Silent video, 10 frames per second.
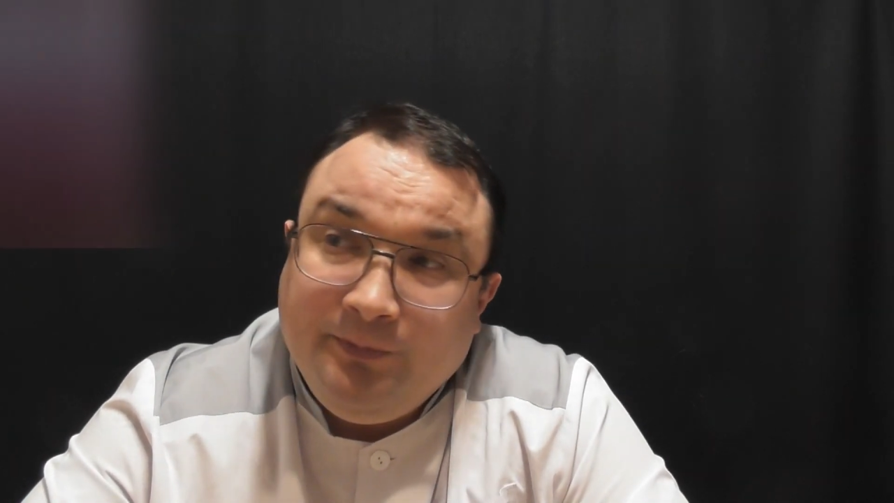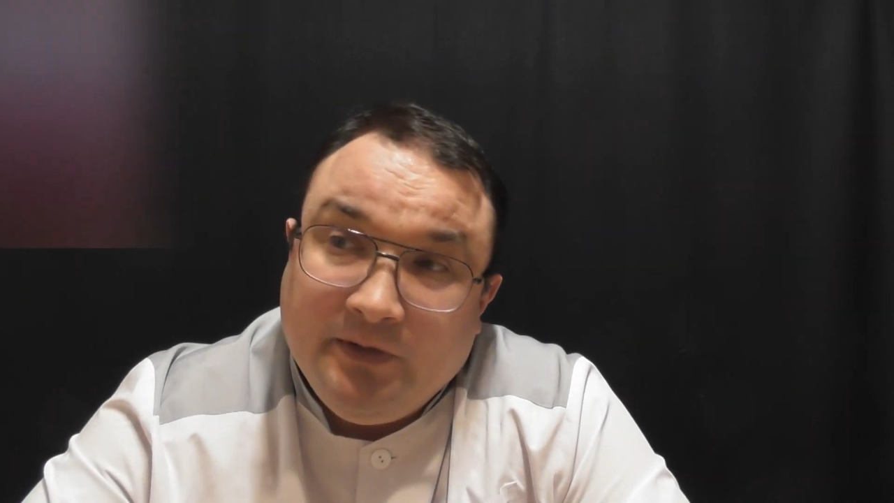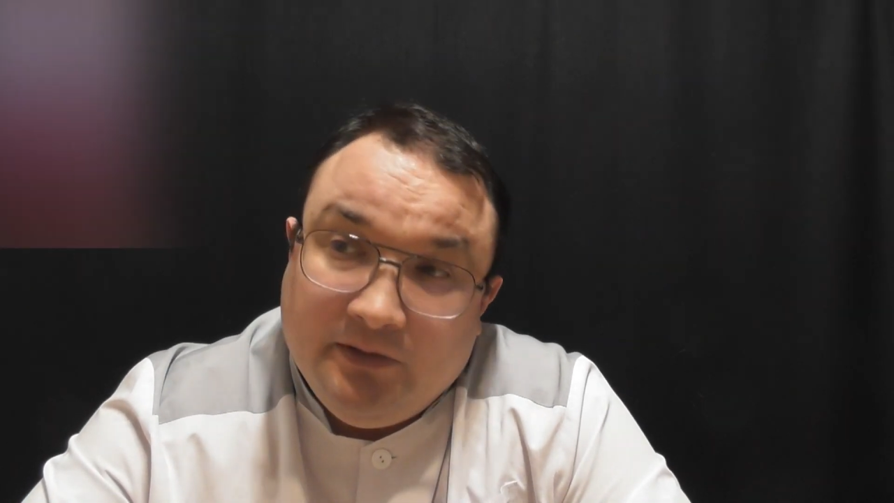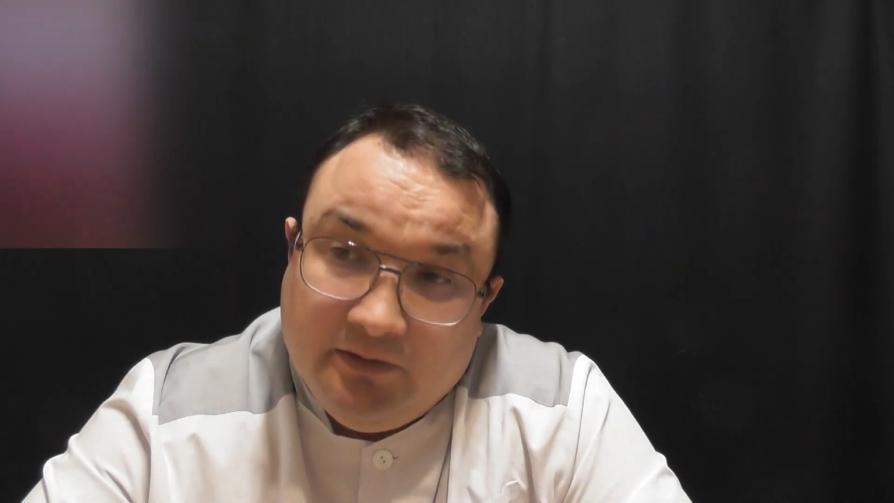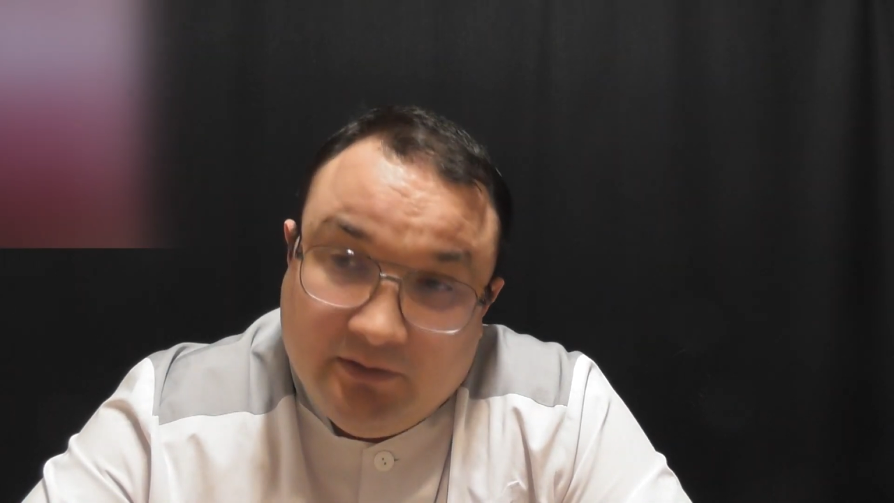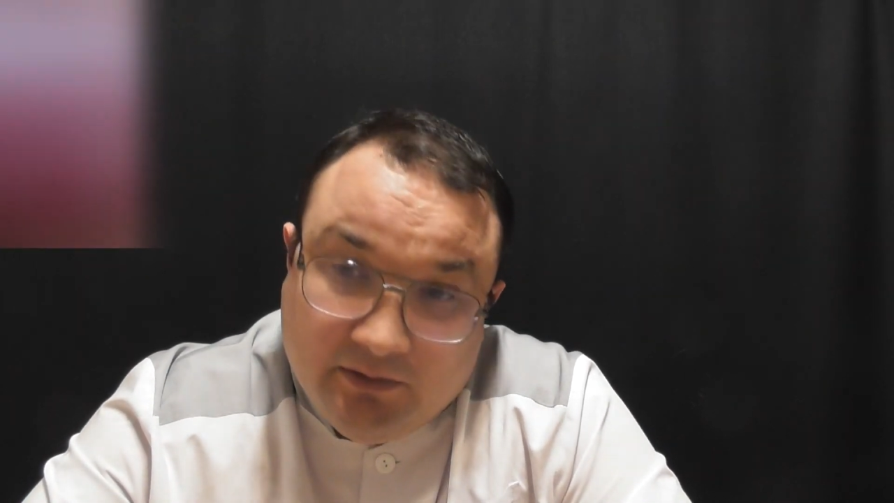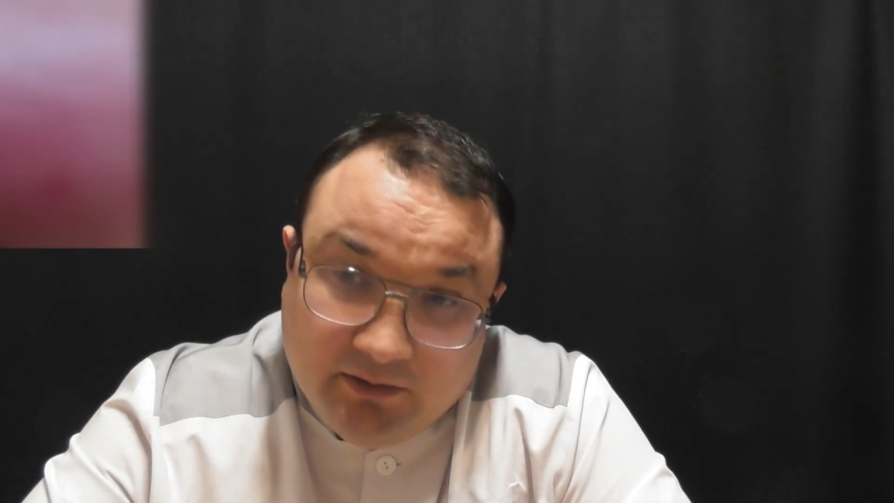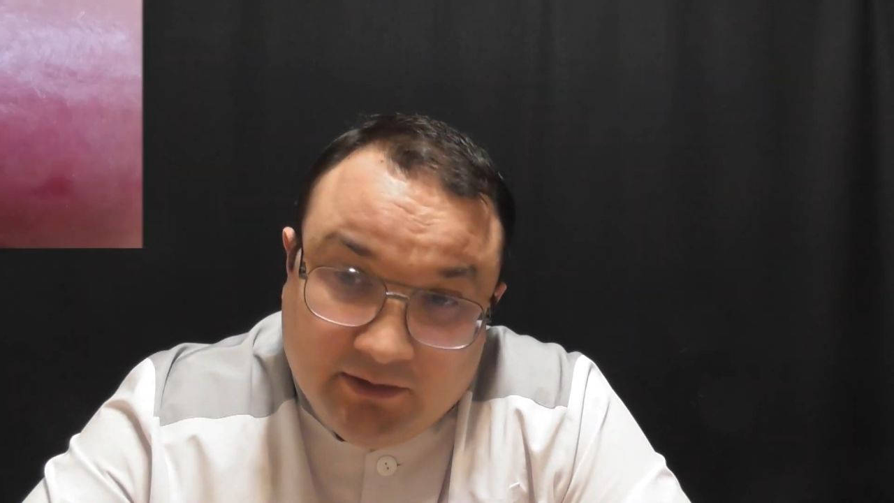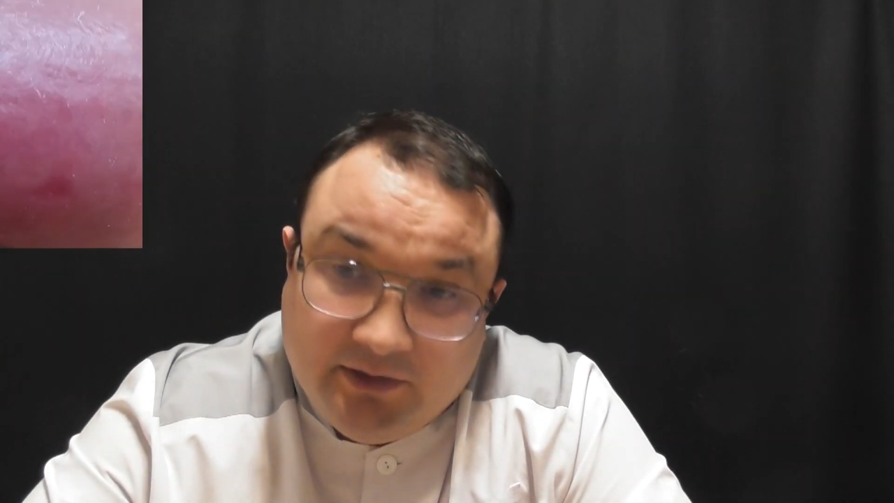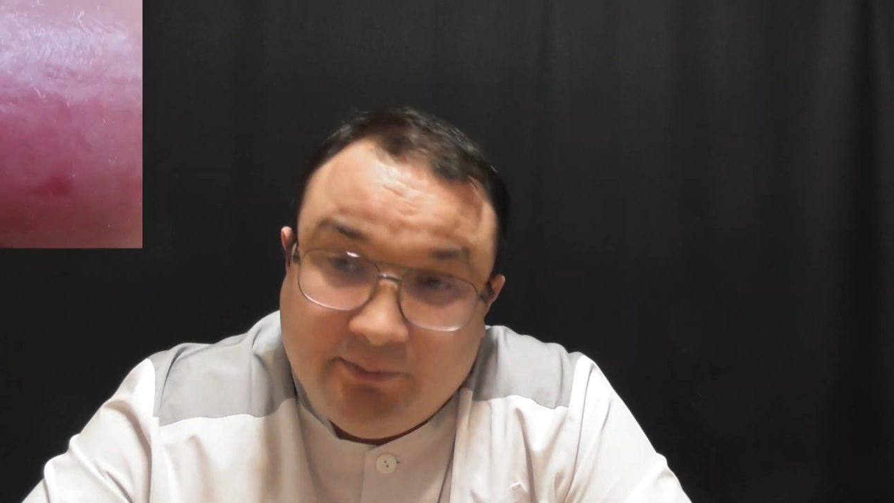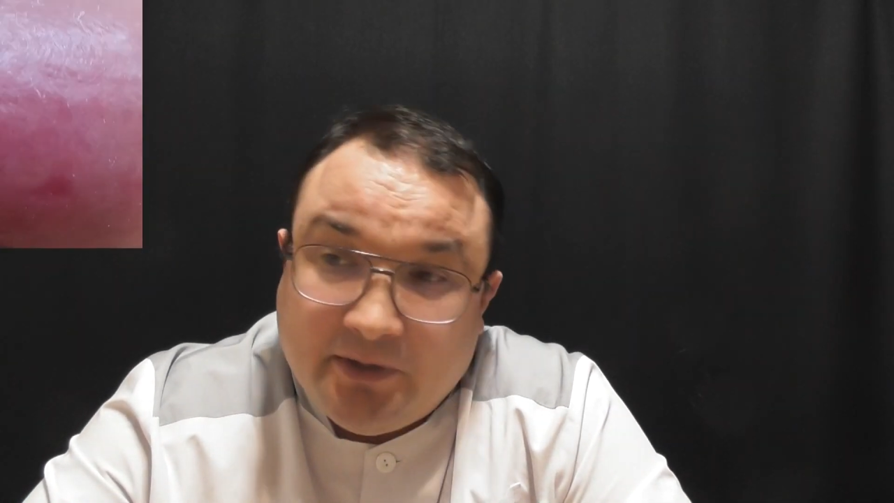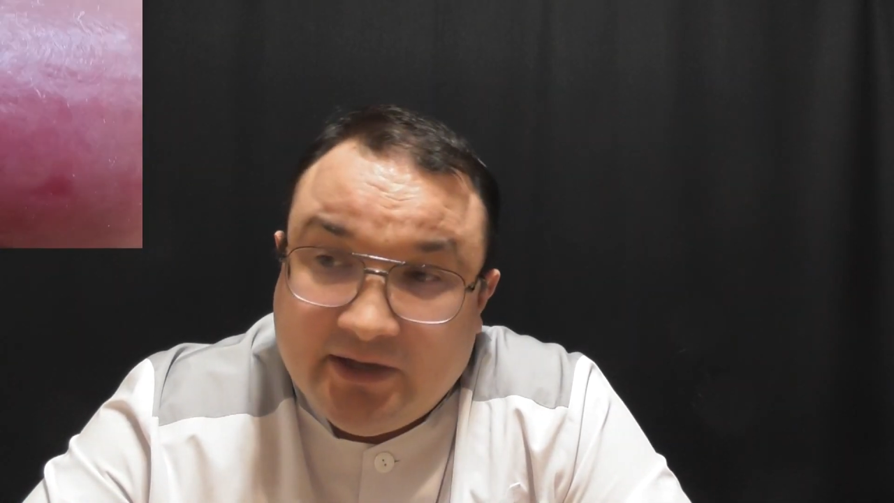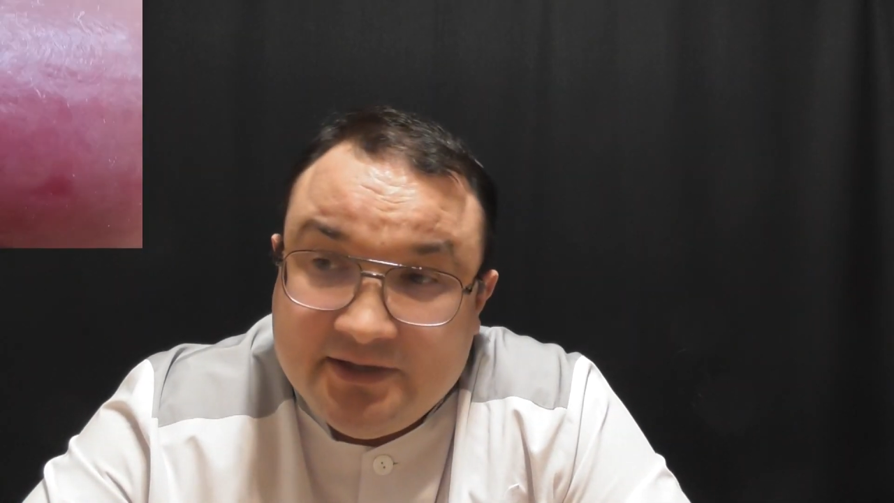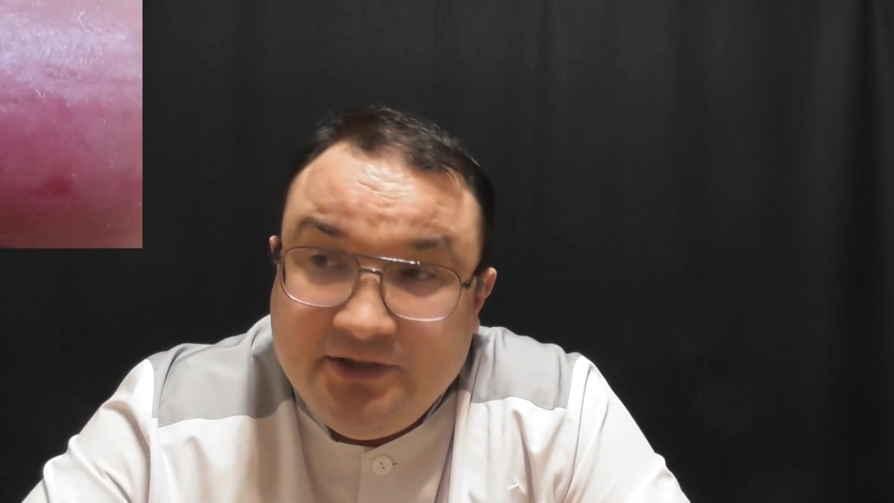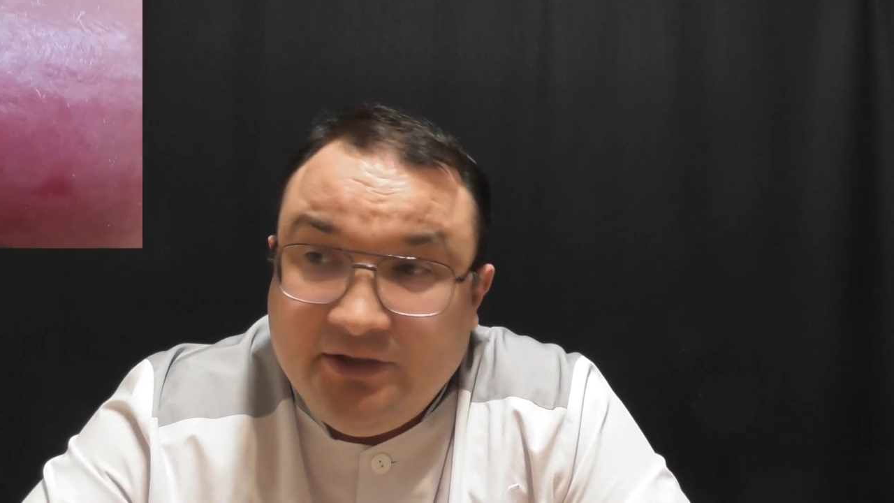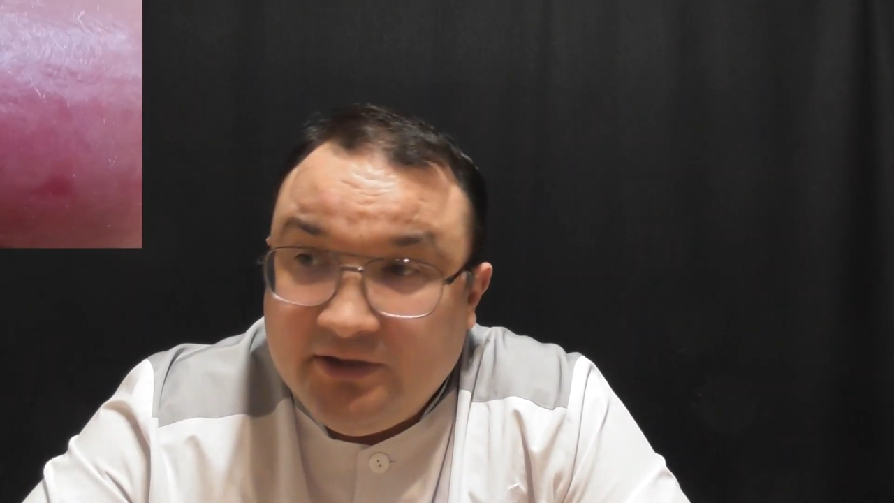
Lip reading: and these are Condylomas